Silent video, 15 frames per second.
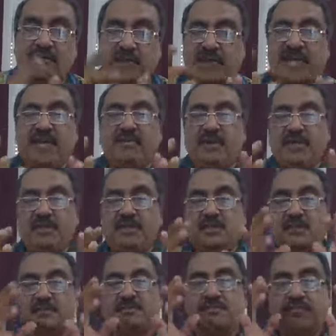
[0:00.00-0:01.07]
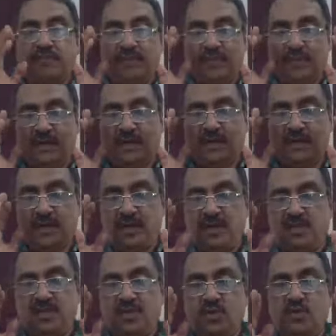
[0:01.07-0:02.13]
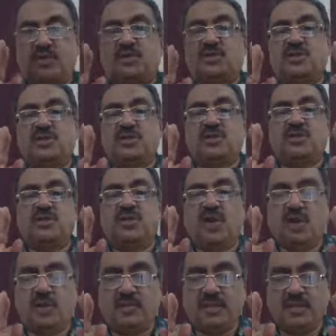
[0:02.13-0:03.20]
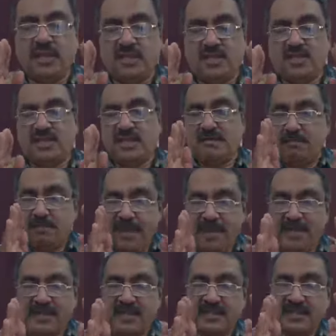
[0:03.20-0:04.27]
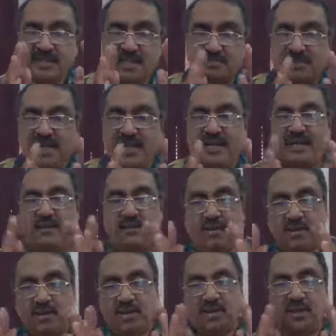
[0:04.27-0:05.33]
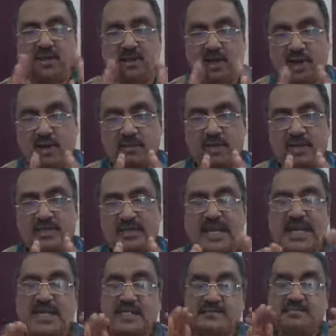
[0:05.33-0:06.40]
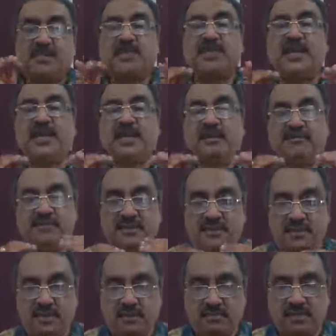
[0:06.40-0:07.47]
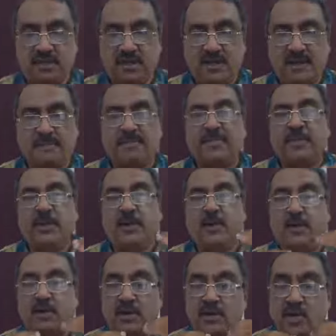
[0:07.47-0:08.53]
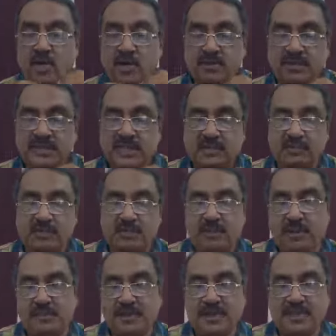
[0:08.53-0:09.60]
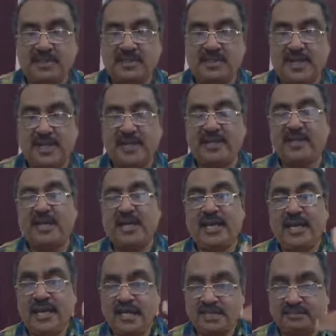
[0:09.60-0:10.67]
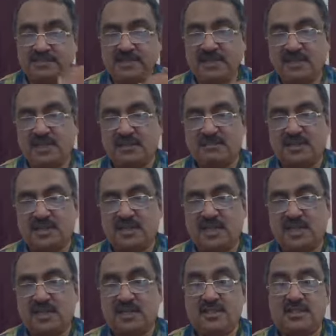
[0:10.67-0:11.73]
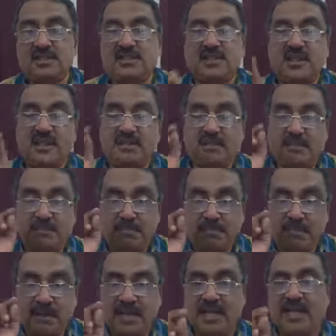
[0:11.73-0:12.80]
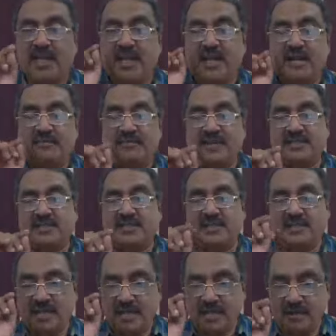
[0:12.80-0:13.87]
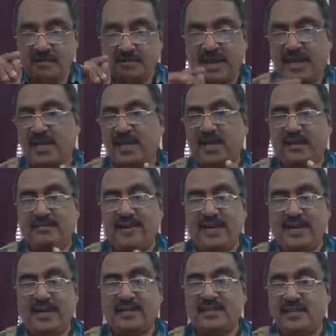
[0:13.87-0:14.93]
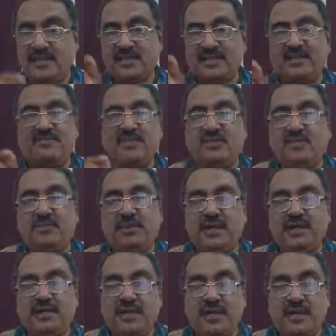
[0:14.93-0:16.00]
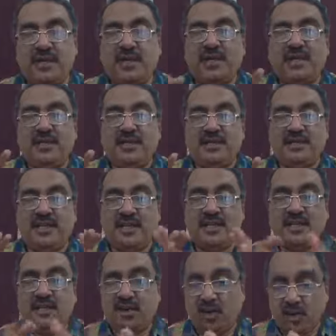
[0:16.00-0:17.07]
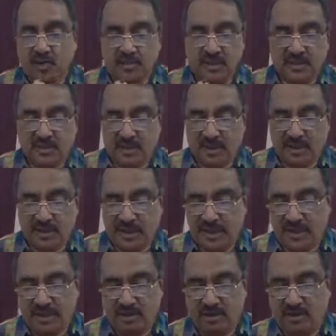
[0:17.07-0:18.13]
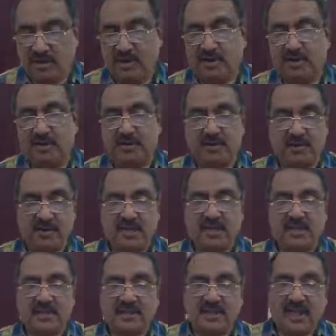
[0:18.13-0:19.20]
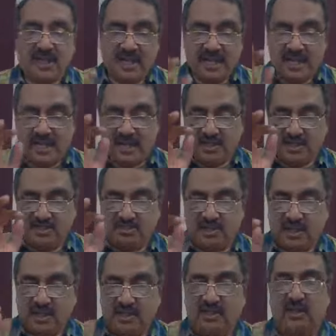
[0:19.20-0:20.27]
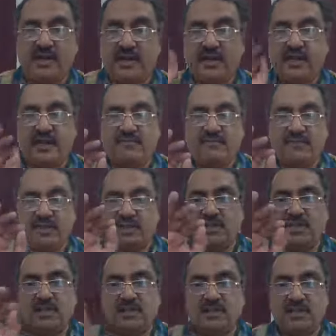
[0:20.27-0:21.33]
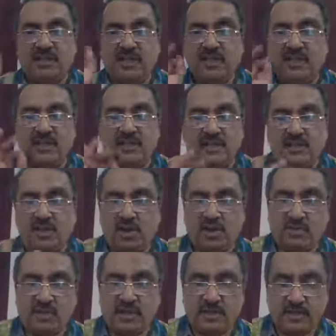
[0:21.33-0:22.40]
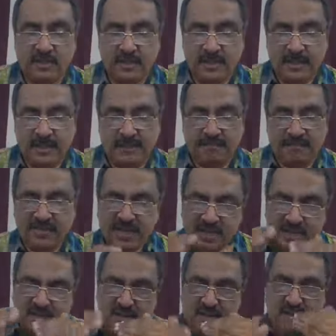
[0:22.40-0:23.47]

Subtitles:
Vetting means that is those documents, that is the bank has obtained all the documents as per the head office norms. All documents have been properly signed as per the terms and conditions. The legal advisor, the panel advocate, is giving opinion that the documents are in order or not. Then he has to record everything in the document. Then